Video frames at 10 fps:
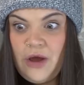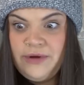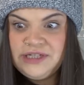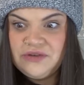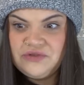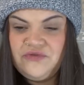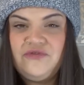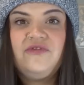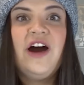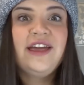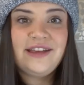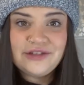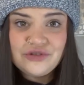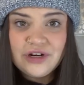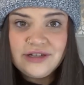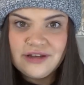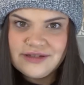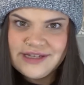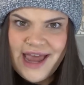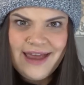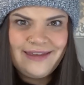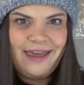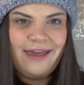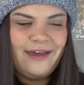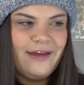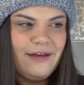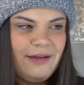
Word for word: Always so fucking strict on snacking.